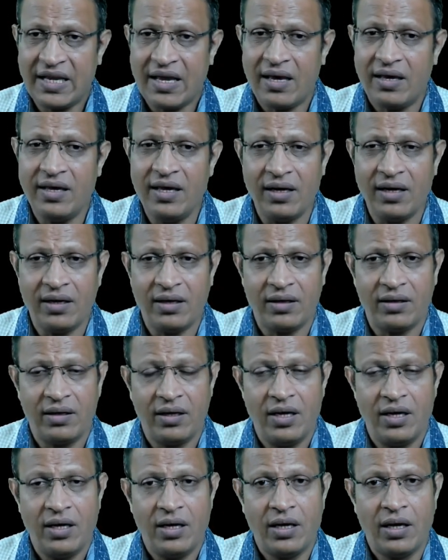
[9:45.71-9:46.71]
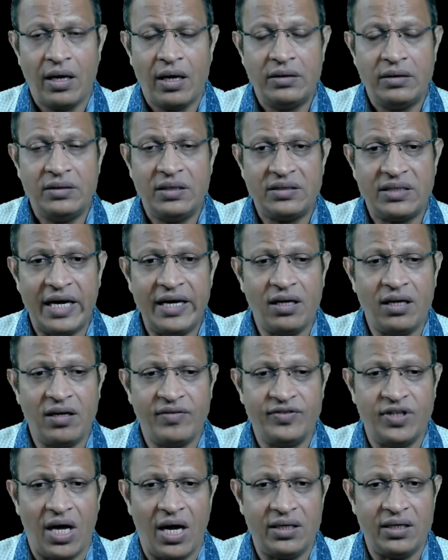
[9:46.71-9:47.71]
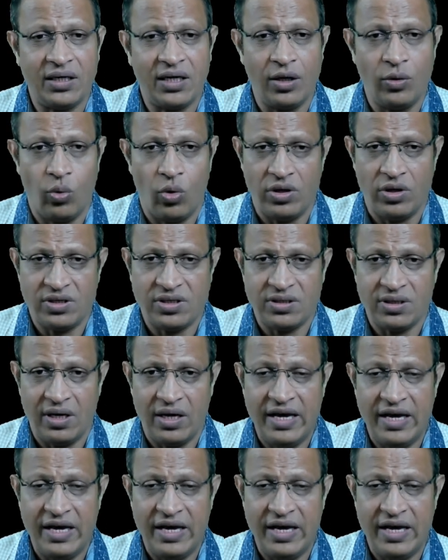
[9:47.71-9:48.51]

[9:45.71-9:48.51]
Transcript: Here, the title of the article was